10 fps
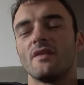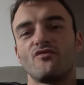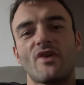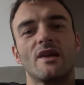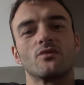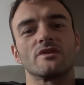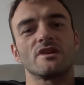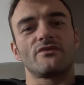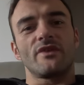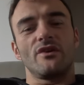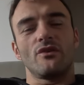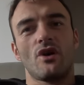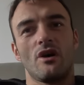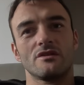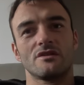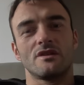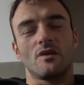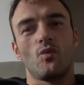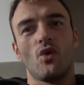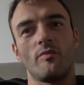The red one does feel hot
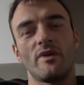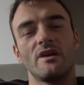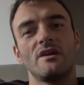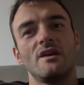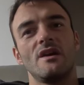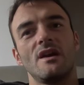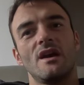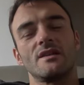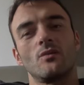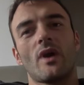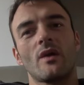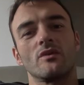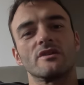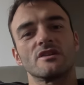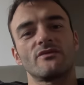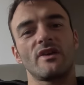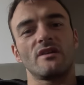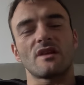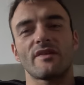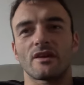and warmer, and the white one does
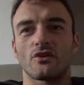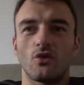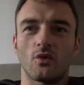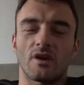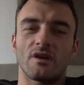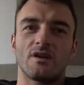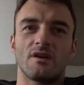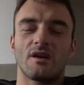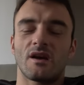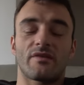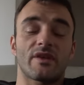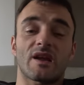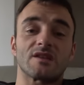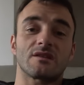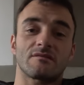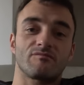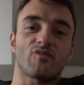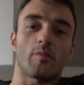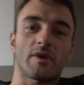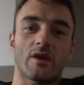feel, I think, cooler. I think that's
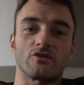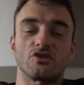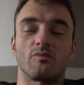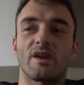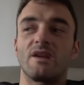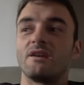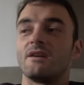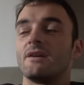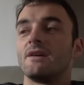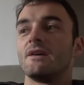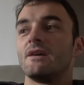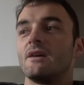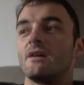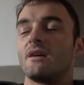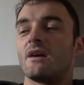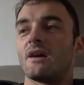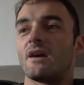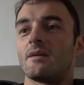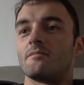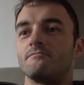probably how it should be.
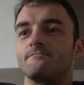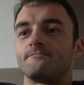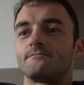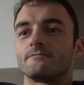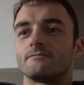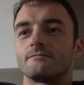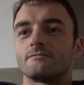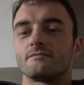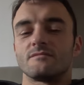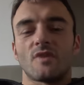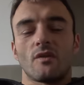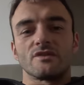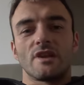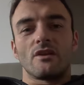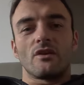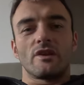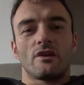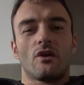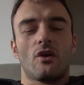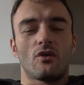Obviously, you got
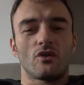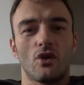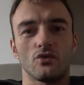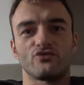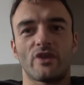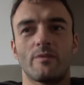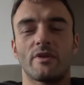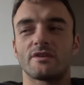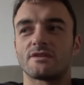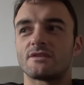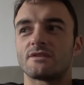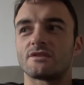your hot and cold treatments.